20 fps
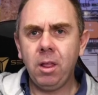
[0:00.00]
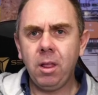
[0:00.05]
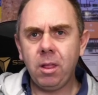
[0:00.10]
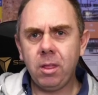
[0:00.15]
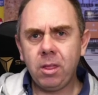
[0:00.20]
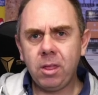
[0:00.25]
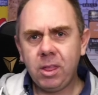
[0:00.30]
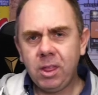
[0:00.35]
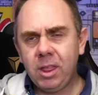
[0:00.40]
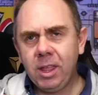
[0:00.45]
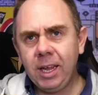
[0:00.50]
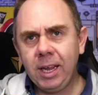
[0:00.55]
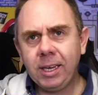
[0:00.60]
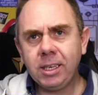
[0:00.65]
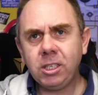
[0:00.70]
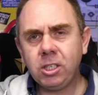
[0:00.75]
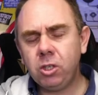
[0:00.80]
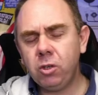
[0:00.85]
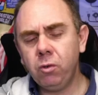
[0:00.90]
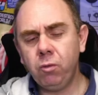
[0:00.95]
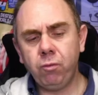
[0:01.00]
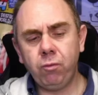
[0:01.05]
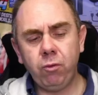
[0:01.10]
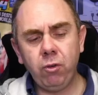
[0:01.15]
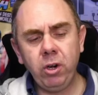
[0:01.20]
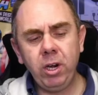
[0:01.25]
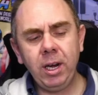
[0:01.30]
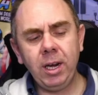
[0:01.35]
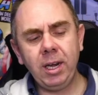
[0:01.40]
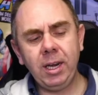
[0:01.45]
this
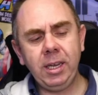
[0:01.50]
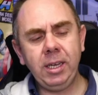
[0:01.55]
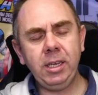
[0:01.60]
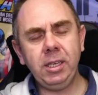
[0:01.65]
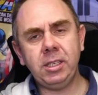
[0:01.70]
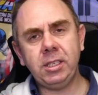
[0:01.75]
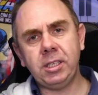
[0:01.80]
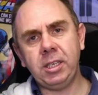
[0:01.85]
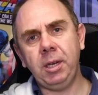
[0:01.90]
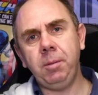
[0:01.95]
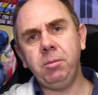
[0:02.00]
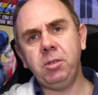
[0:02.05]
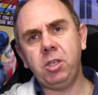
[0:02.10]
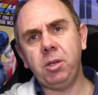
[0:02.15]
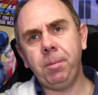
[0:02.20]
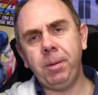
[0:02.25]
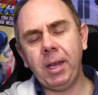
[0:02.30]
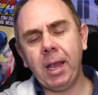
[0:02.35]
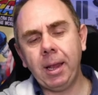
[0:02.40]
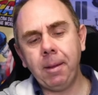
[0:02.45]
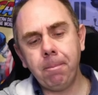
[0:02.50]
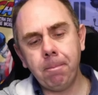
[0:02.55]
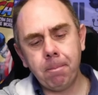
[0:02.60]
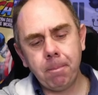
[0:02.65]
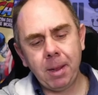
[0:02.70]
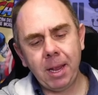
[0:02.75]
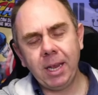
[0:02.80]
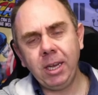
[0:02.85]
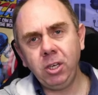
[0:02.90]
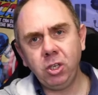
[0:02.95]
really seems to be a
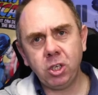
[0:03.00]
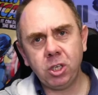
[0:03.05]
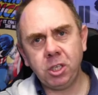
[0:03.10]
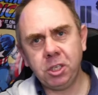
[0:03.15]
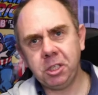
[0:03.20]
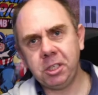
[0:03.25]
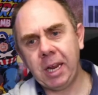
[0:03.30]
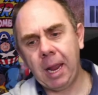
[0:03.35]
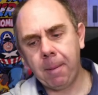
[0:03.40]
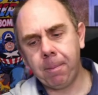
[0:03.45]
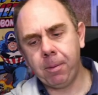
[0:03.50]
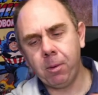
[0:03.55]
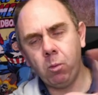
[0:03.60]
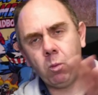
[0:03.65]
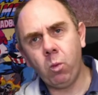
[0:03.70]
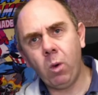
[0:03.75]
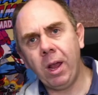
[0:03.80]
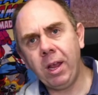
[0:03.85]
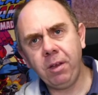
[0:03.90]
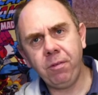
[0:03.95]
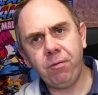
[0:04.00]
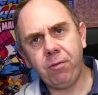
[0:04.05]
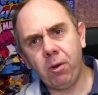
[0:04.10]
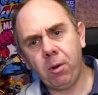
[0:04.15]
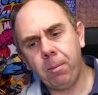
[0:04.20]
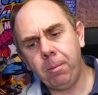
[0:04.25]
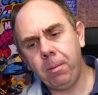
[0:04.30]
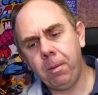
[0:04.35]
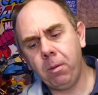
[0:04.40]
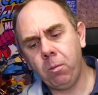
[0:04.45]
major step away
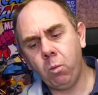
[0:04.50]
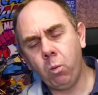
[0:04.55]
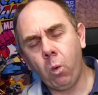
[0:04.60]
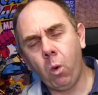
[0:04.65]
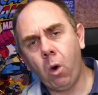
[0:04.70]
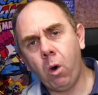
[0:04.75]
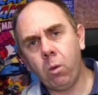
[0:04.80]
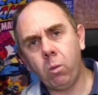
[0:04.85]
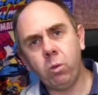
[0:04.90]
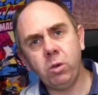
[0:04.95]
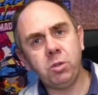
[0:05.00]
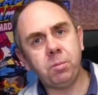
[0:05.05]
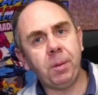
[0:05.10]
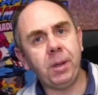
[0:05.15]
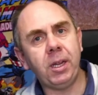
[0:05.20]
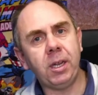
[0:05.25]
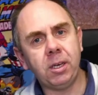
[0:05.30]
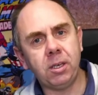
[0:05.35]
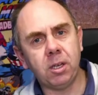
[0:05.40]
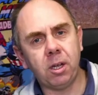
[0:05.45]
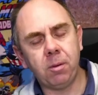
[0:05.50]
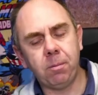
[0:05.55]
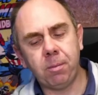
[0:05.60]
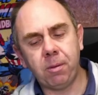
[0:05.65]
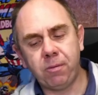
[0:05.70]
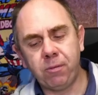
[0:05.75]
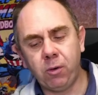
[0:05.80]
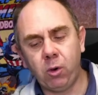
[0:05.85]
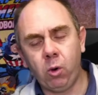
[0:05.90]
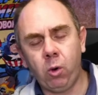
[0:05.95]
from what was being done
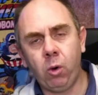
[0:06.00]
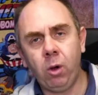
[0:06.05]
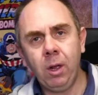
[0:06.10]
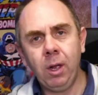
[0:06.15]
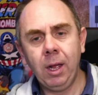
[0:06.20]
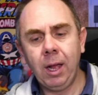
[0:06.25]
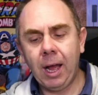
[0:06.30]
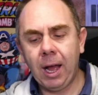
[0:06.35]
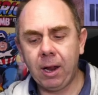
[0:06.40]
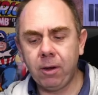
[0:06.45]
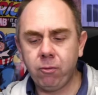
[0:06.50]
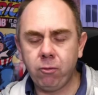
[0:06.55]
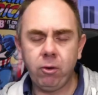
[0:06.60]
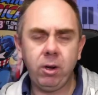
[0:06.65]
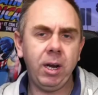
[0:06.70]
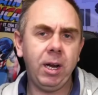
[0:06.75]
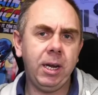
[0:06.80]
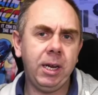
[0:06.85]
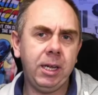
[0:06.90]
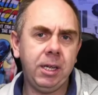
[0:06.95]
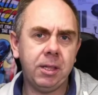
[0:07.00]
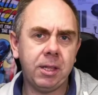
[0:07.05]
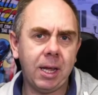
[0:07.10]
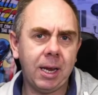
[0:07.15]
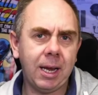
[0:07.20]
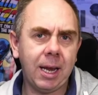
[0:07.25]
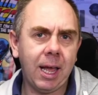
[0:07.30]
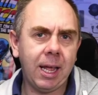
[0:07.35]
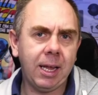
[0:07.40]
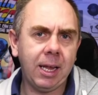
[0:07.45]
before, and really they're
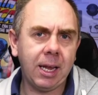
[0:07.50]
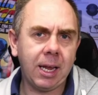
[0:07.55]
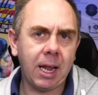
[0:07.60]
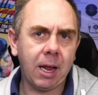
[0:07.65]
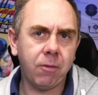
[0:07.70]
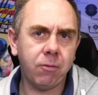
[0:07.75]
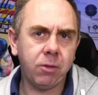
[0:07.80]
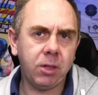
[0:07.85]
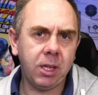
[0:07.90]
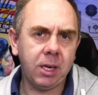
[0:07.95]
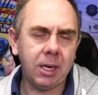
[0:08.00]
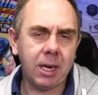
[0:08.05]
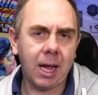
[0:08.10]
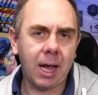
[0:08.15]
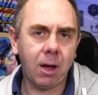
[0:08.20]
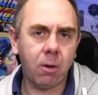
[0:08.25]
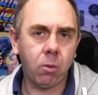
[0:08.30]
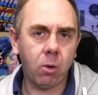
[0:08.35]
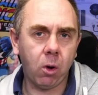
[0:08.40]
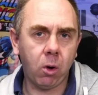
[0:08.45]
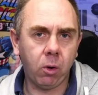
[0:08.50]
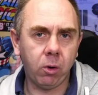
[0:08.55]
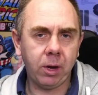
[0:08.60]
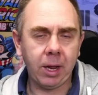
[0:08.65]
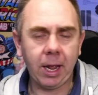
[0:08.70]
laying everything now on